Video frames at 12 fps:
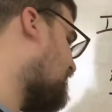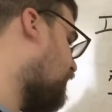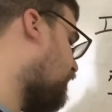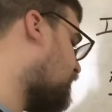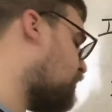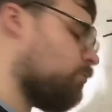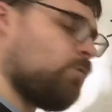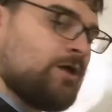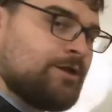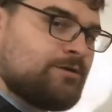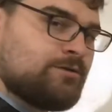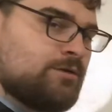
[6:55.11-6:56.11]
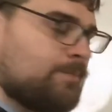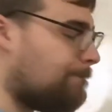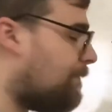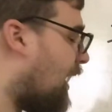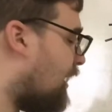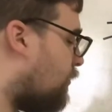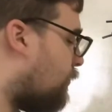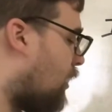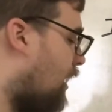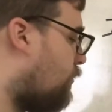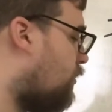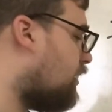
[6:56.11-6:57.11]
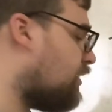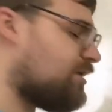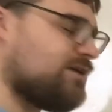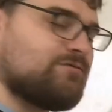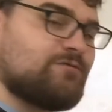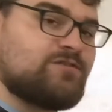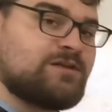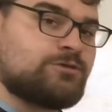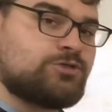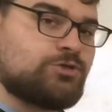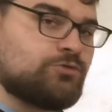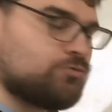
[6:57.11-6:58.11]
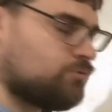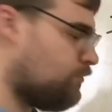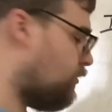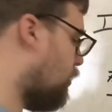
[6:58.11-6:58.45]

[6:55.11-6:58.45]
of event 1 by the probability of event 2.